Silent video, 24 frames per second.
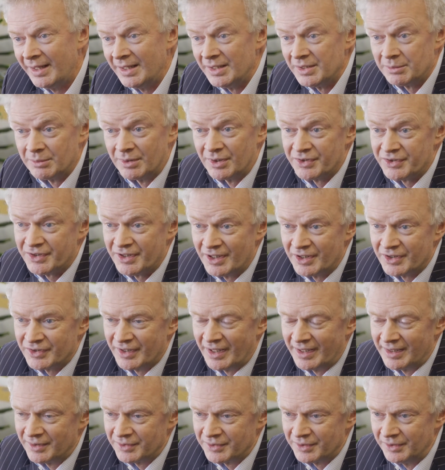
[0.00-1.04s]
to our
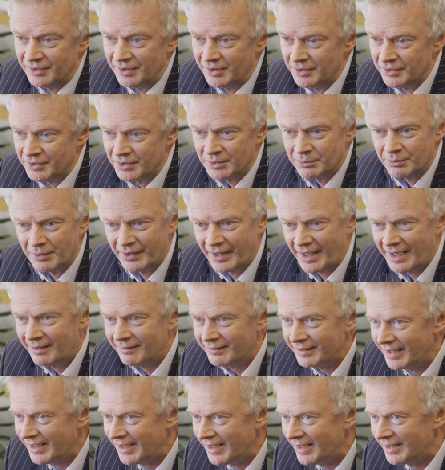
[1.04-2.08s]
6,000 users
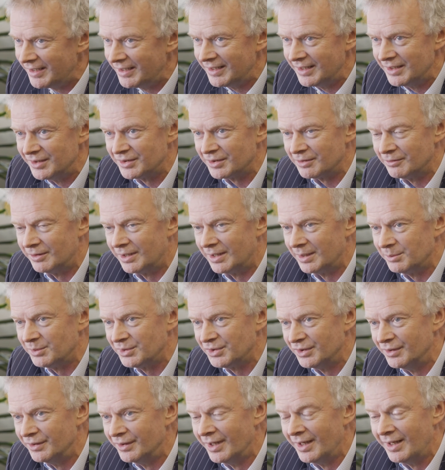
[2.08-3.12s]
without any
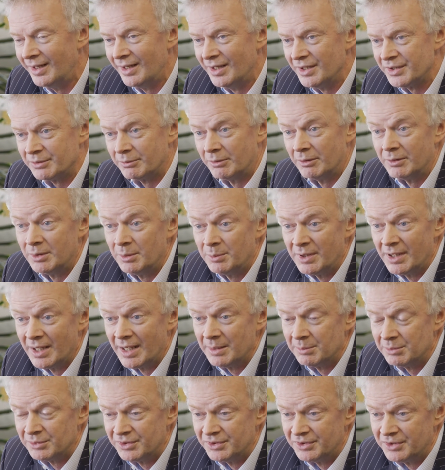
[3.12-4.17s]
interruption. So we want to be
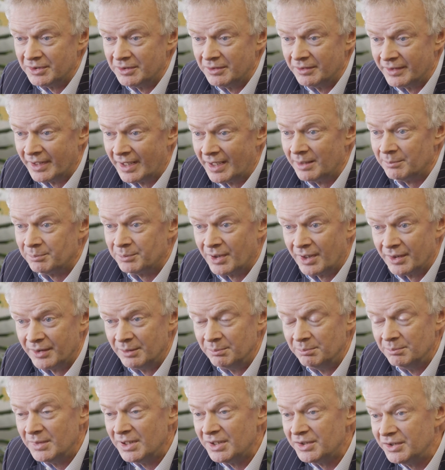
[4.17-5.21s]
able to do that by the
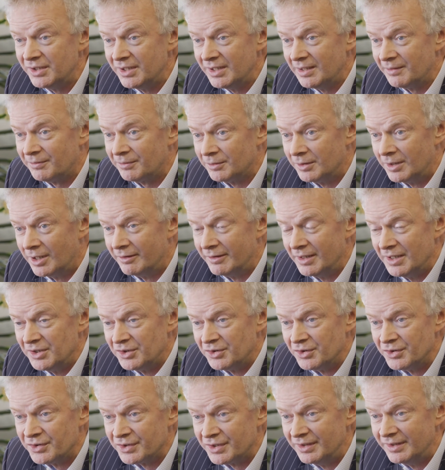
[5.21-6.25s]
mid-year for our
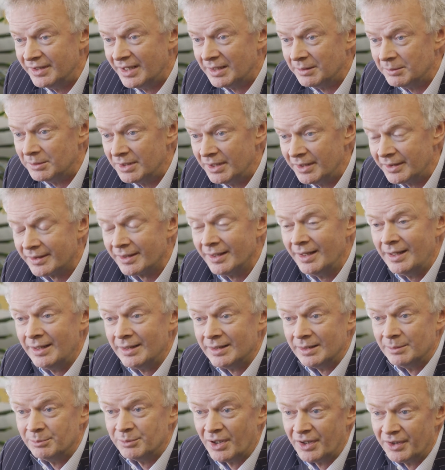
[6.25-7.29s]
agency network
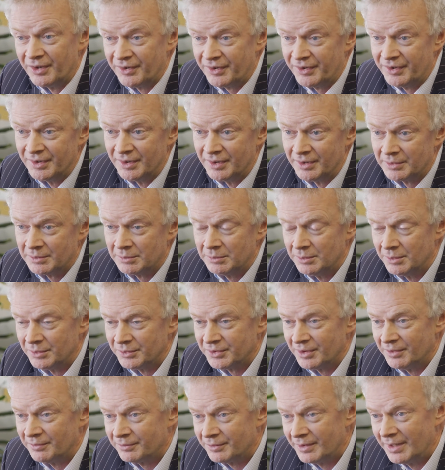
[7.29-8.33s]
and by the 3rd
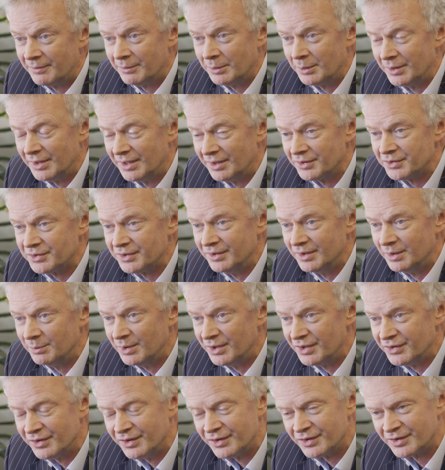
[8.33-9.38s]
quarter for everyone else in the
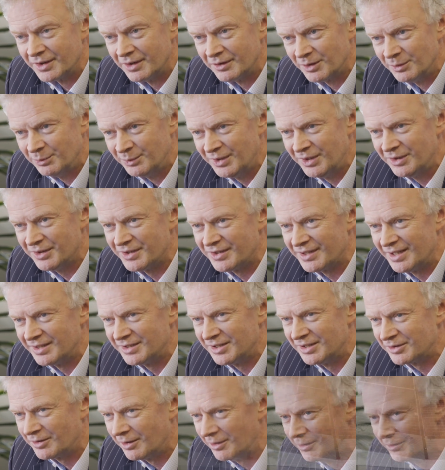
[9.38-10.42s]
business. So
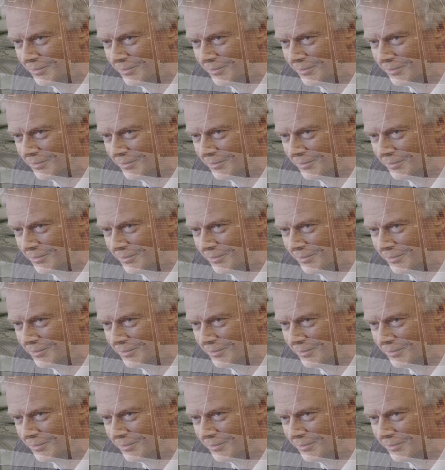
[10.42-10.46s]
Computacenter's got